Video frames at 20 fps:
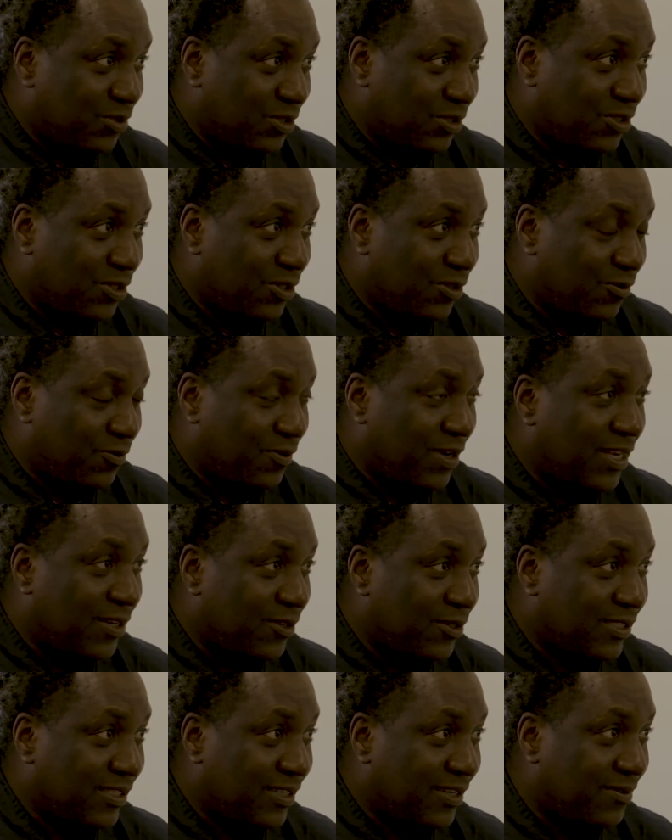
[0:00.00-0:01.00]
position you
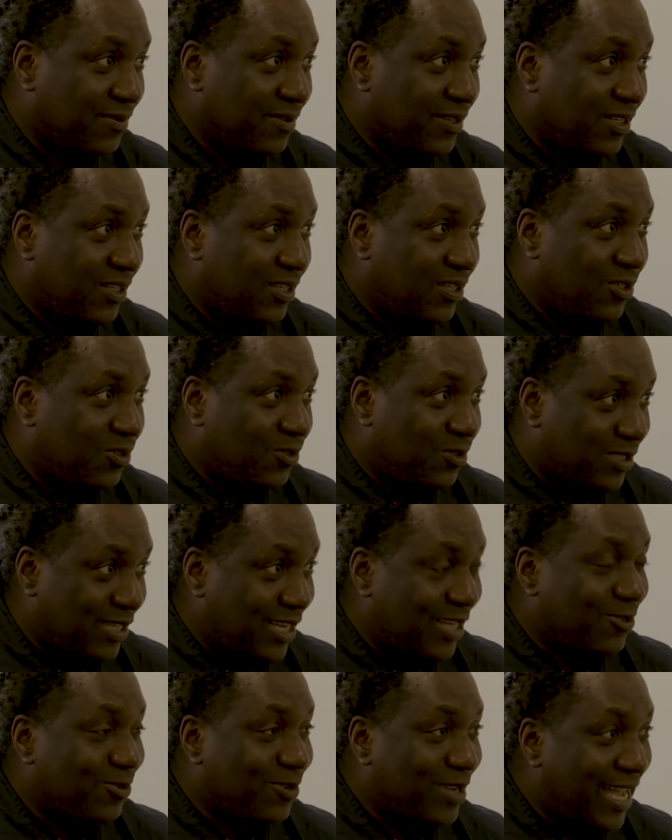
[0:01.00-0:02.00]
find yourself, you
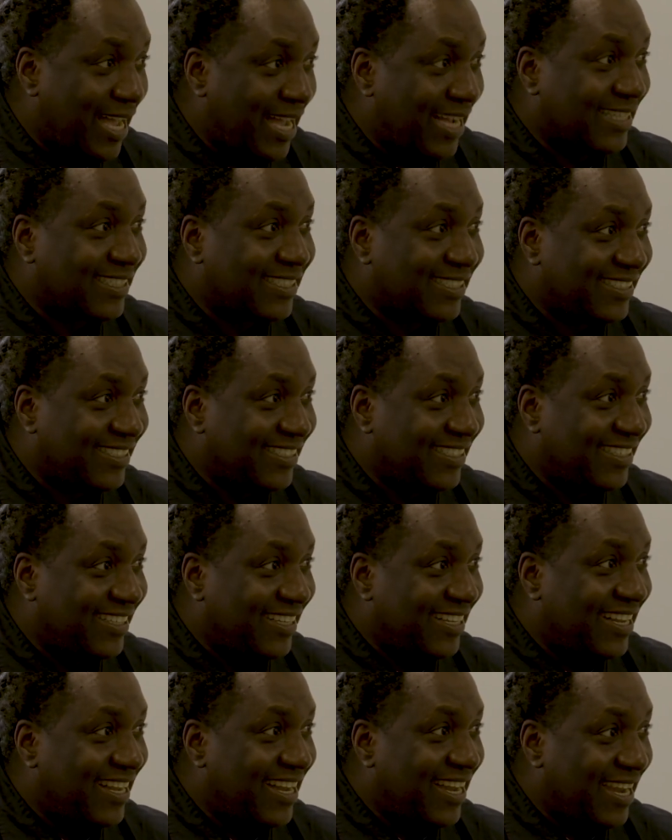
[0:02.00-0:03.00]
start to act
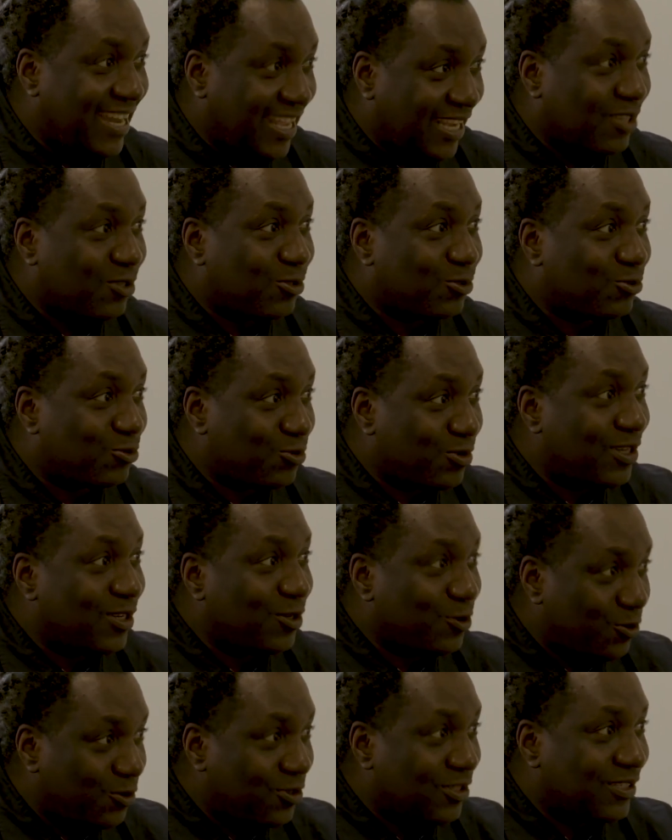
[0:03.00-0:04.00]
like you
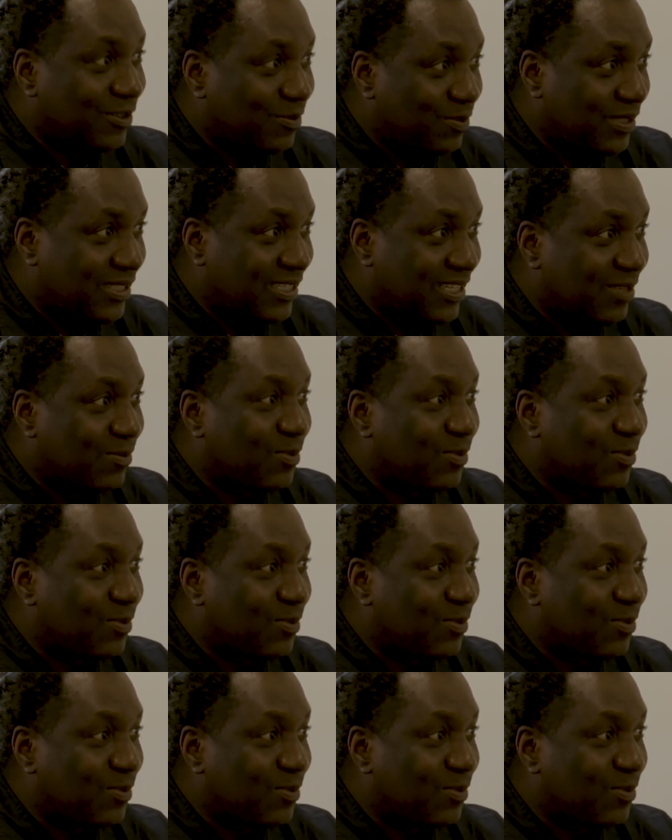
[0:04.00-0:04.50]
truly own the business.